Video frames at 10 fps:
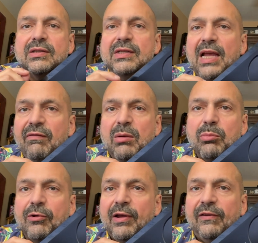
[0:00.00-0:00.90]
saving
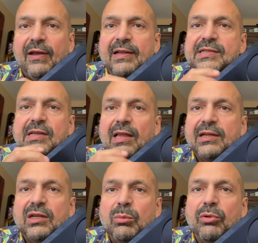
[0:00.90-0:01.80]
presets,
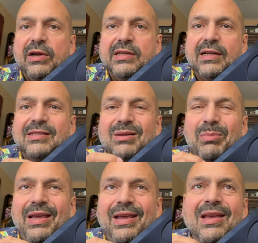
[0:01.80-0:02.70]
selecting presets to
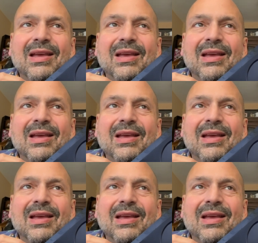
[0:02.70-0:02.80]
be